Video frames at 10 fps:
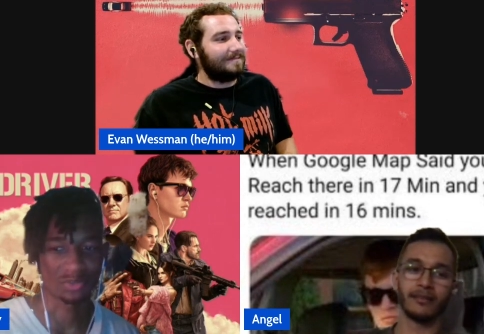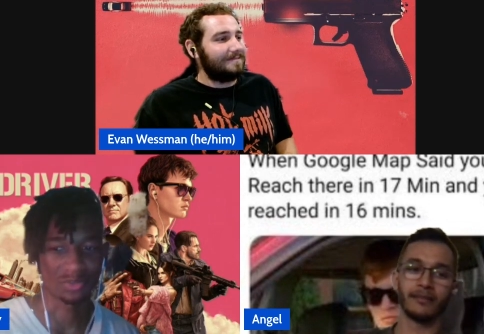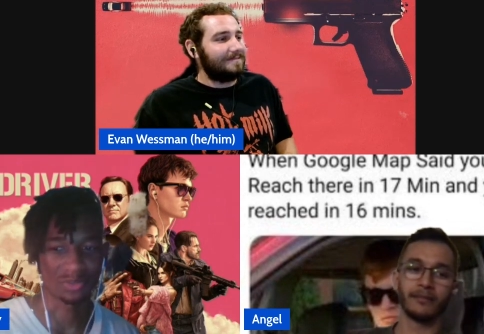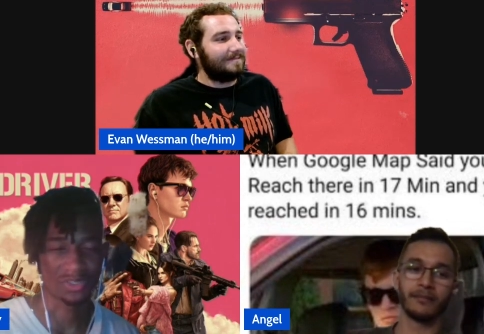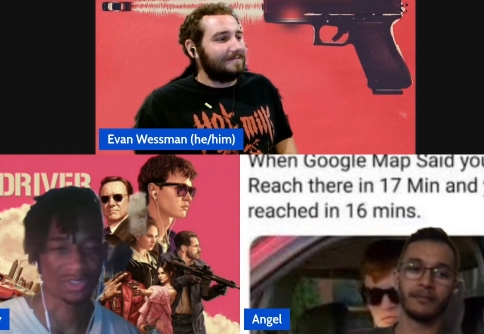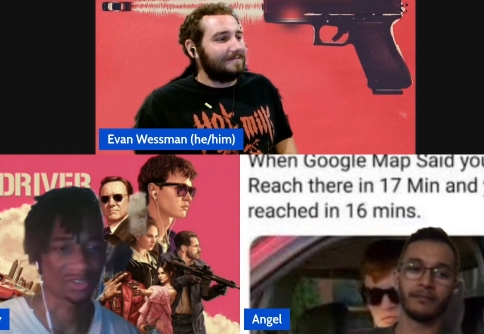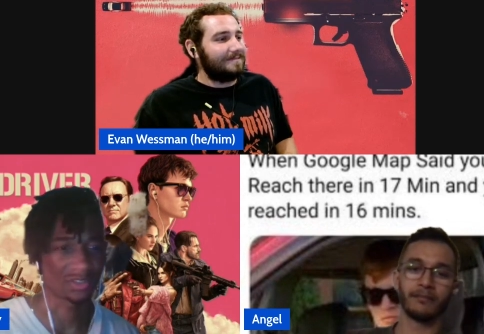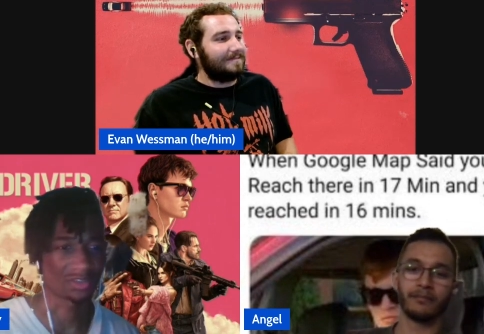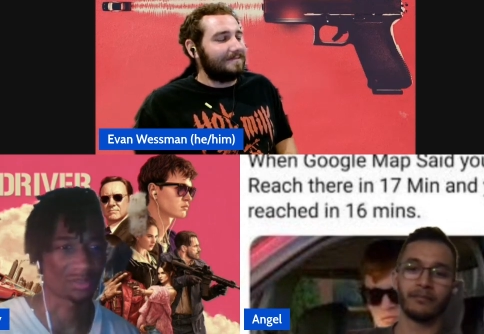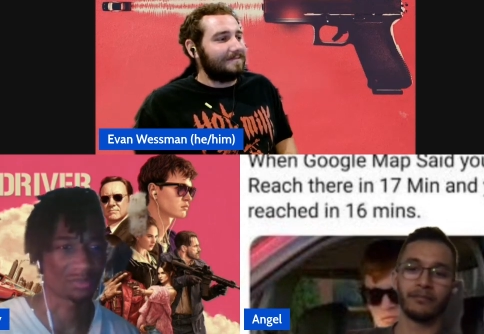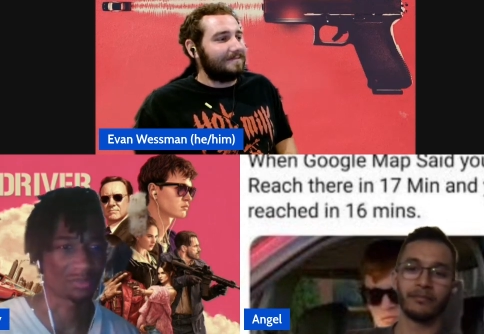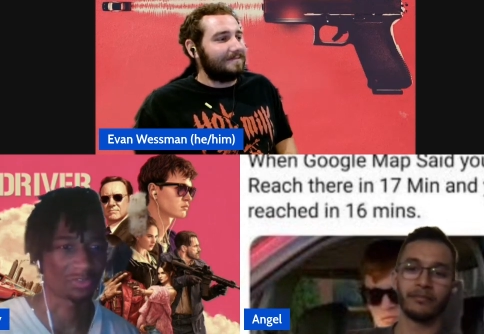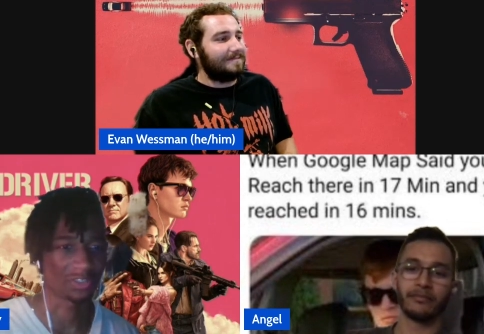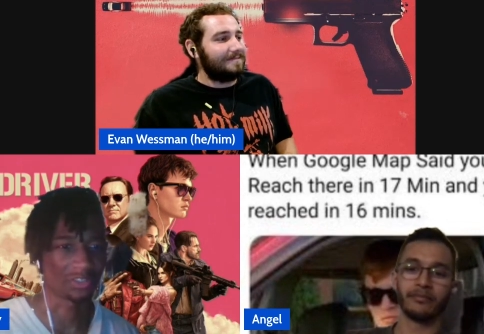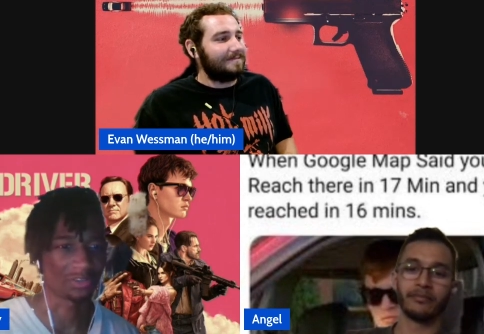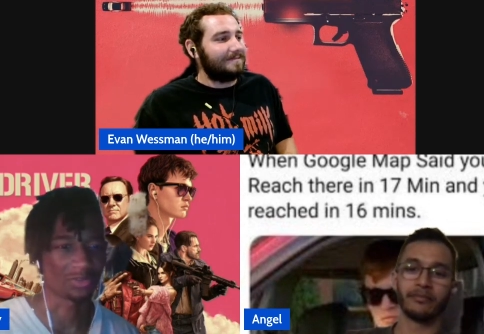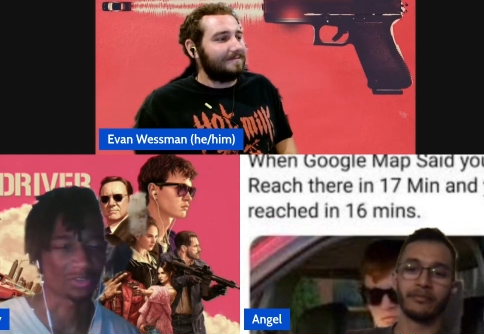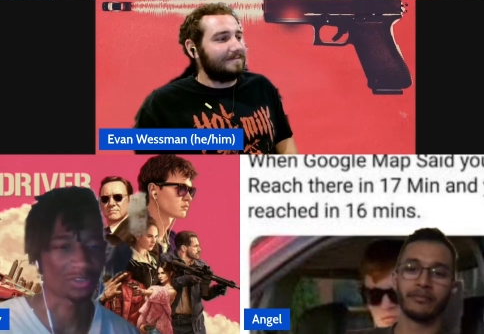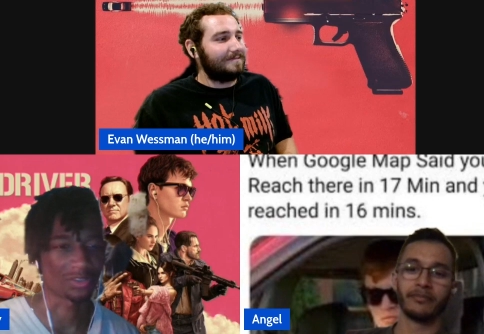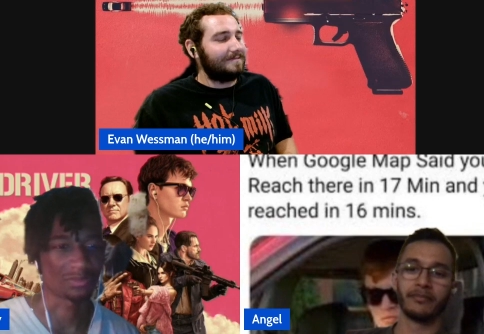Speaker 1: remixing some funny news
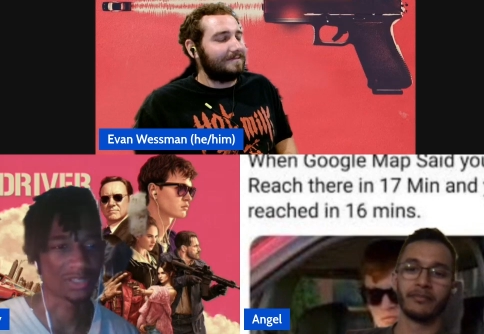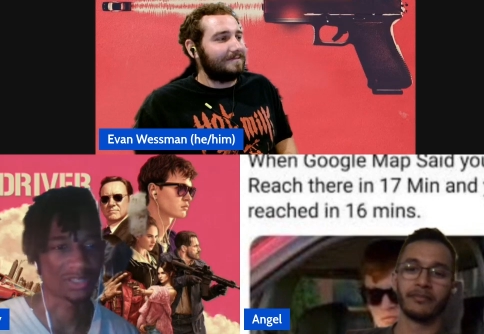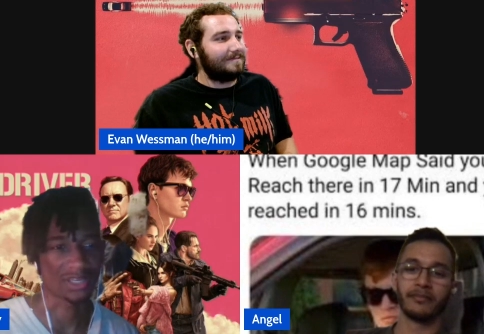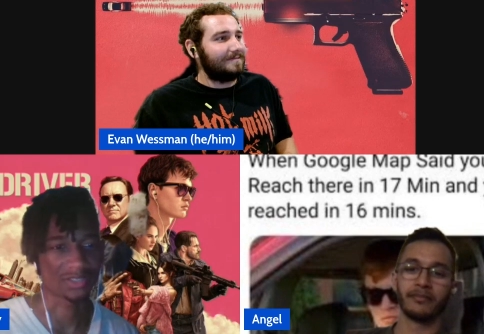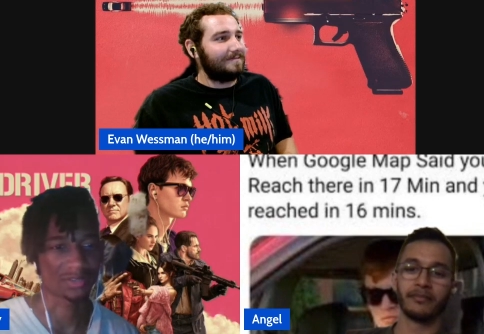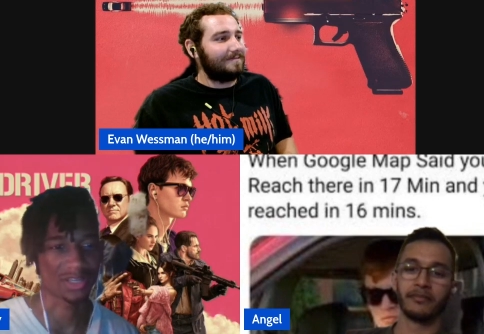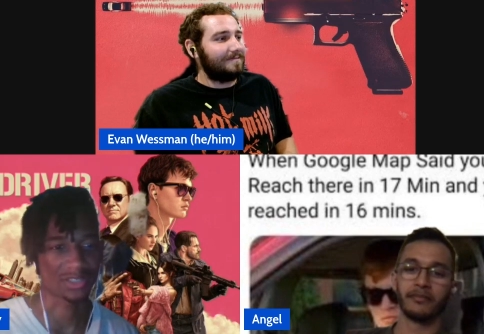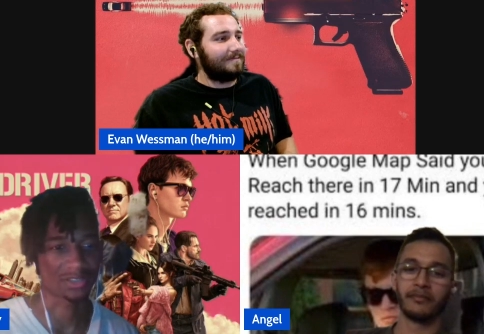clip. Like that's that's